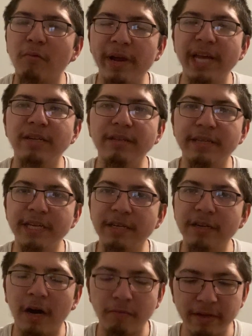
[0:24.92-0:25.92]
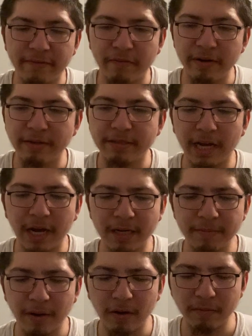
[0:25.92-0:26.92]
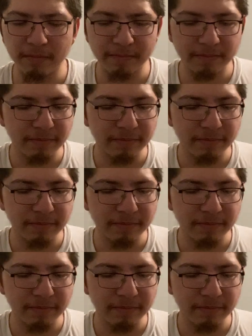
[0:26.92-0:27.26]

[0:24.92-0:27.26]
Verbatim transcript: Randy did on Ric Flair, talking about